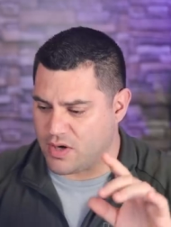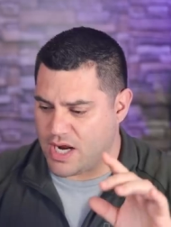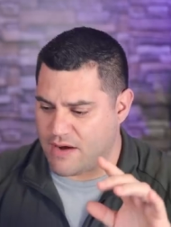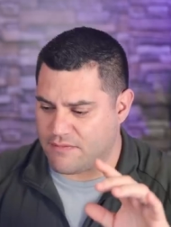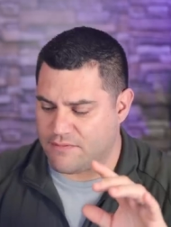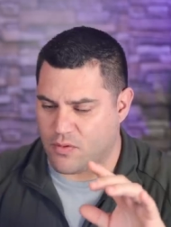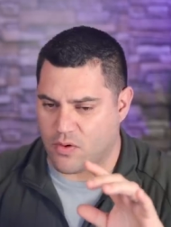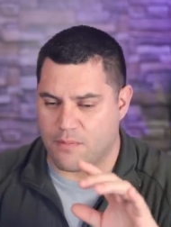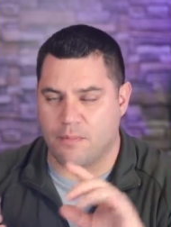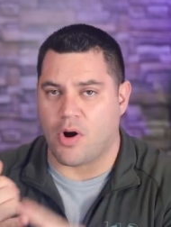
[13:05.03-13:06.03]
going to have it
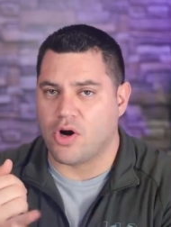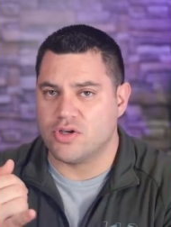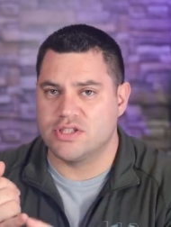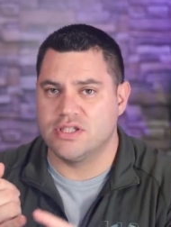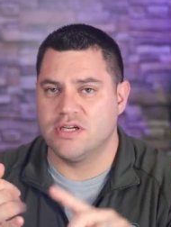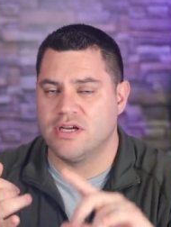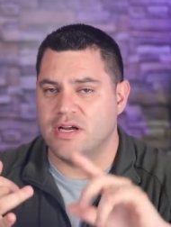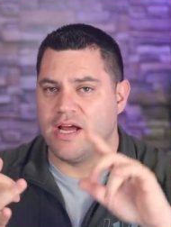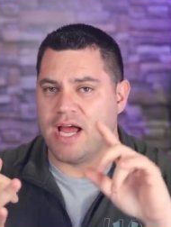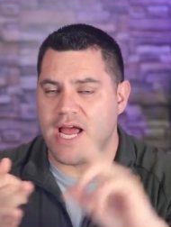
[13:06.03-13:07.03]
for March,
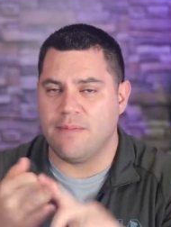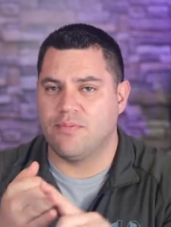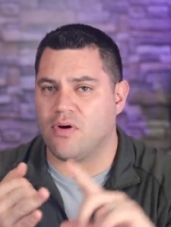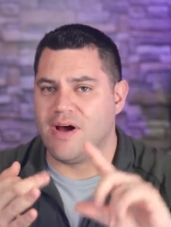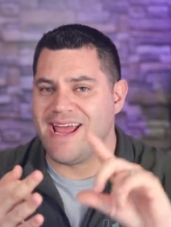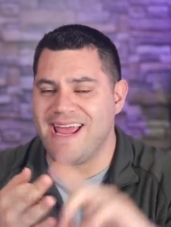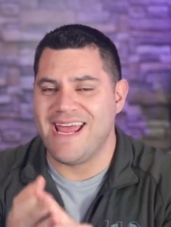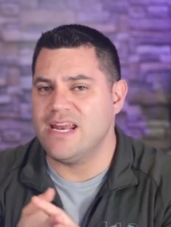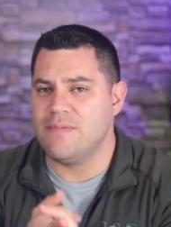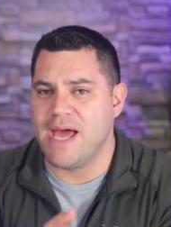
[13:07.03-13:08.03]
April,
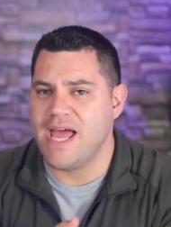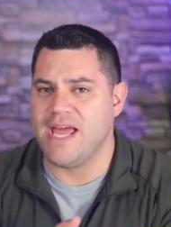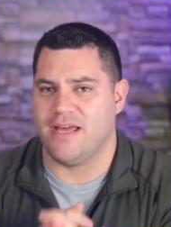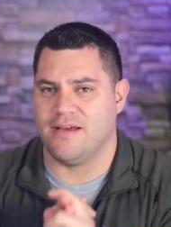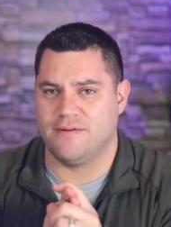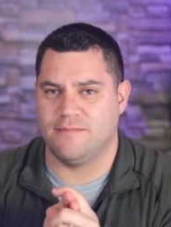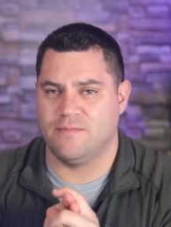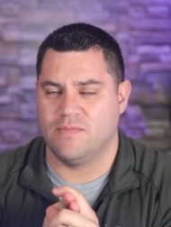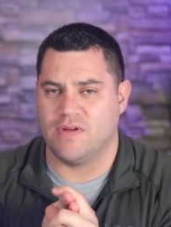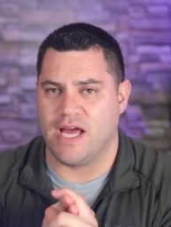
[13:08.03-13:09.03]
and May.
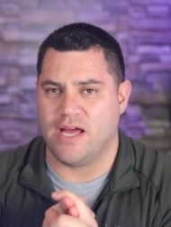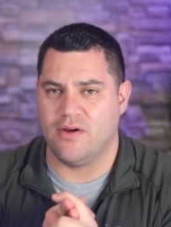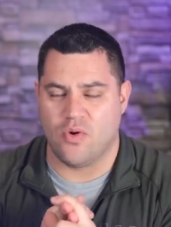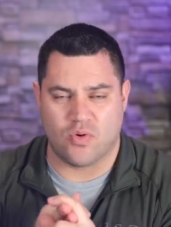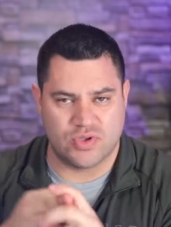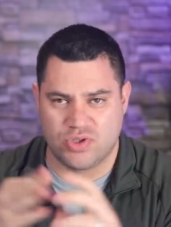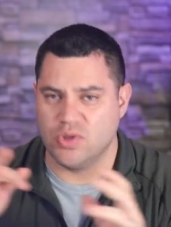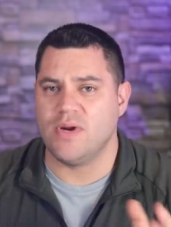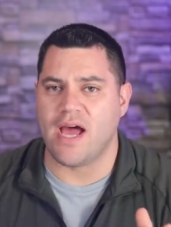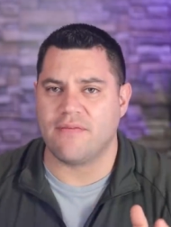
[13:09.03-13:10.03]
Okay,
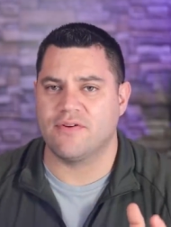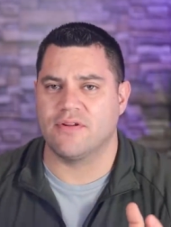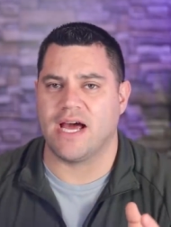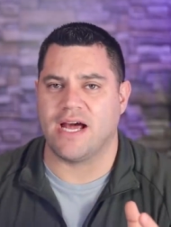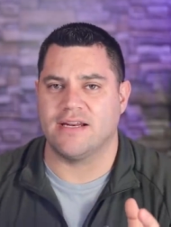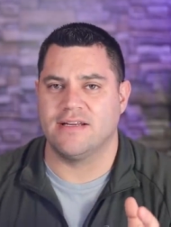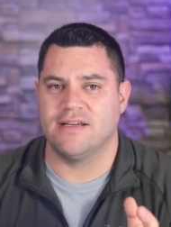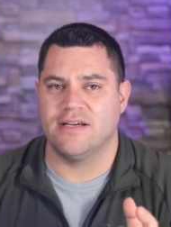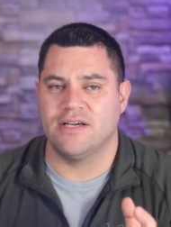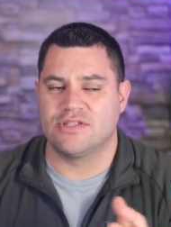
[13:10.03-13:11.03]
soon after that.
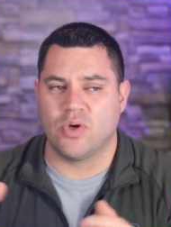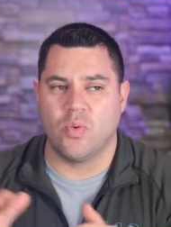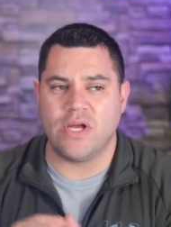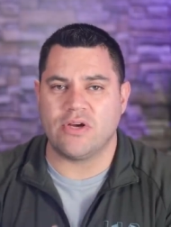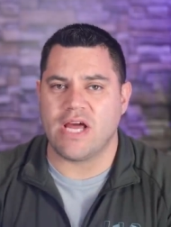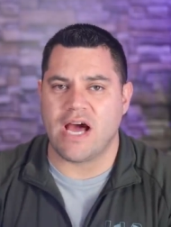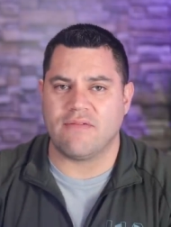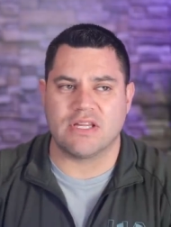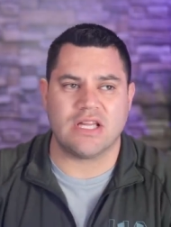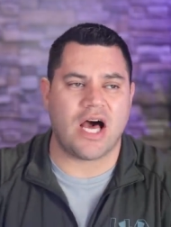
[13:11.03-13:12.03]
So we could have
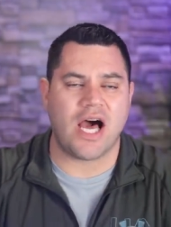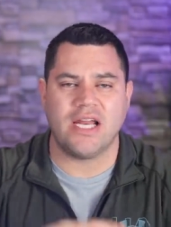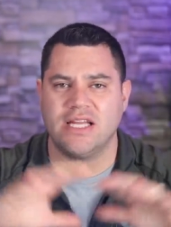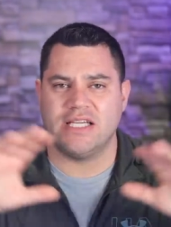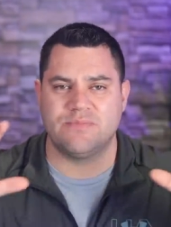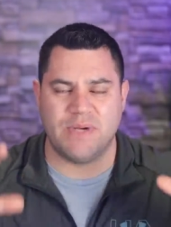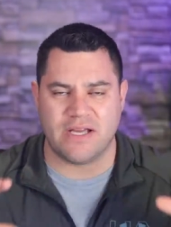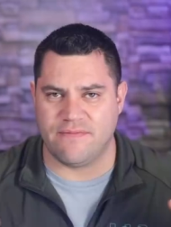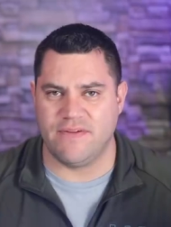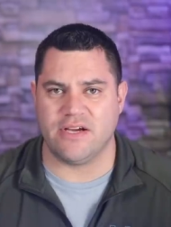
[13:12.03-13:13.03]
a lot of these
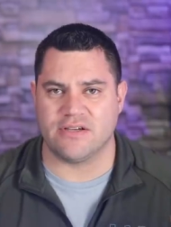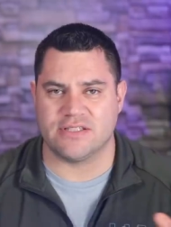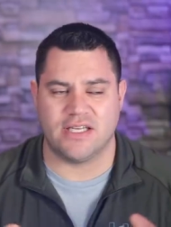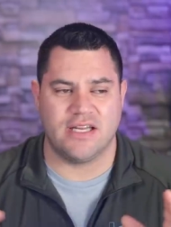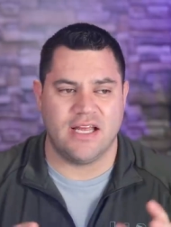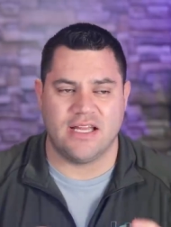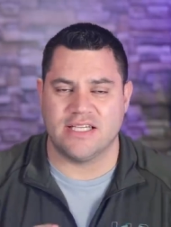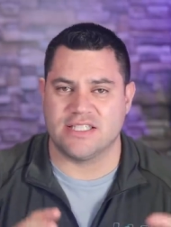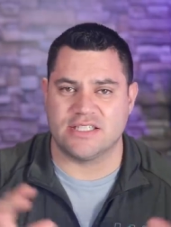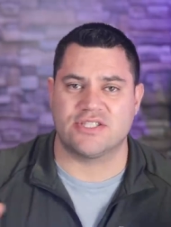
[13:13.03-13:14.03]
big fears and
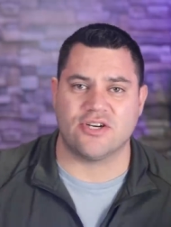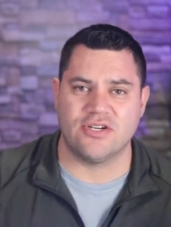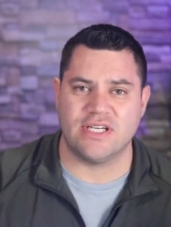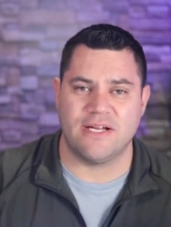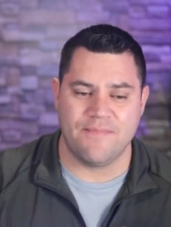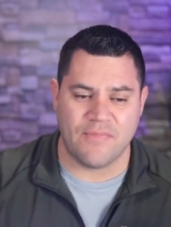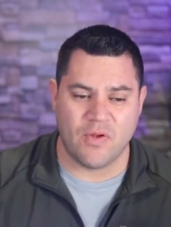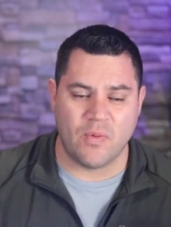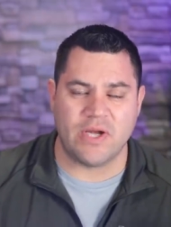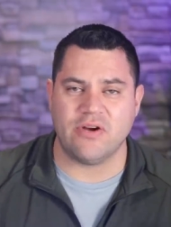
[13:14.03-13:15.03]
this uncertainty.
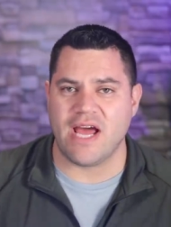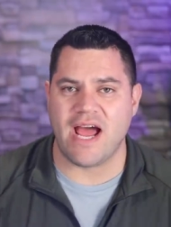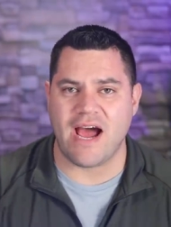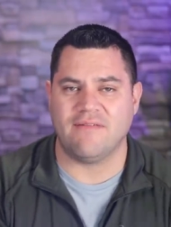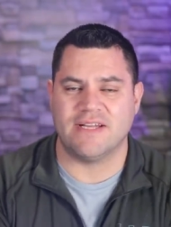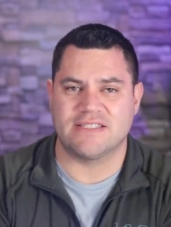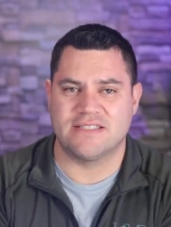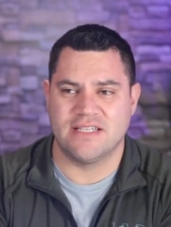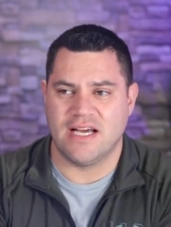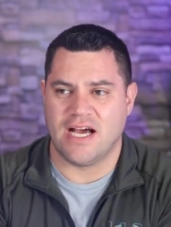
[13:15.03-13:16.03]
We could have
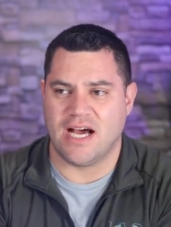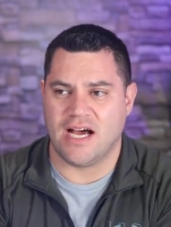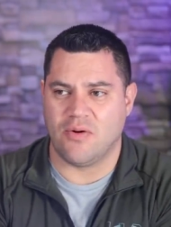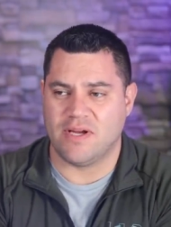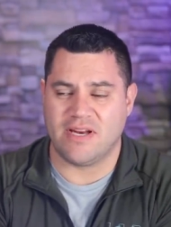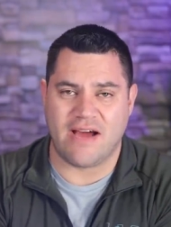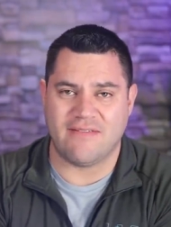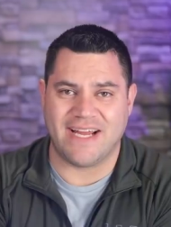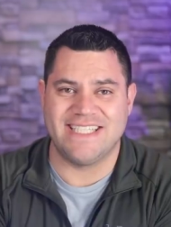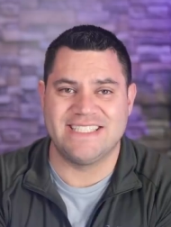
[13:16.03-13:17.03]
this, uh, we could have
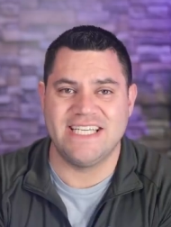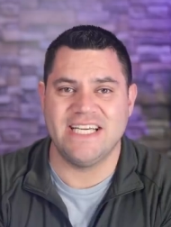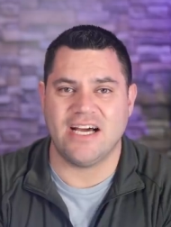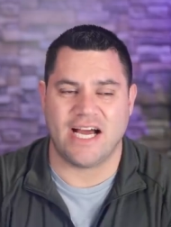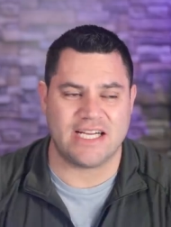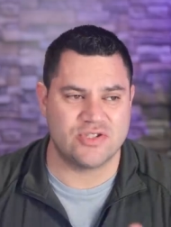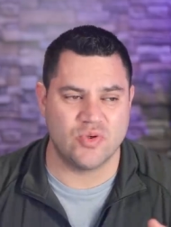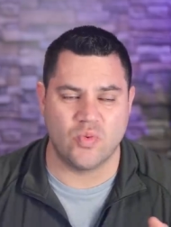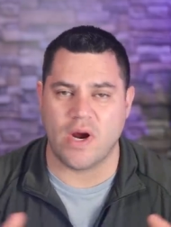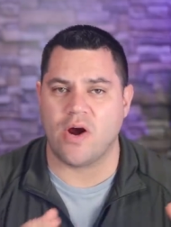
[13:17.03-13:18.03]
an idea as
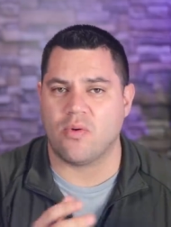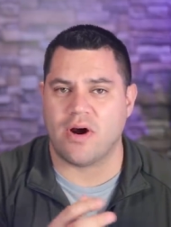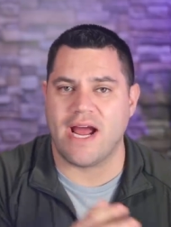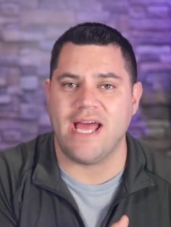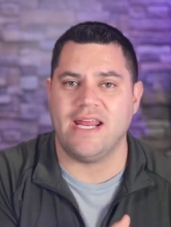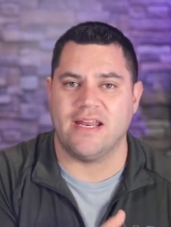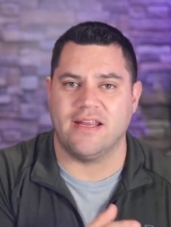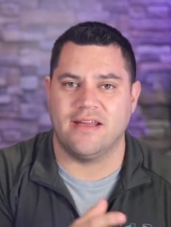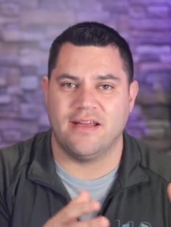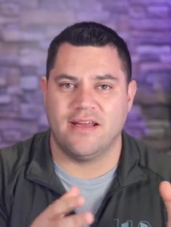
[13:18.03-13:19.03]
to where we're headed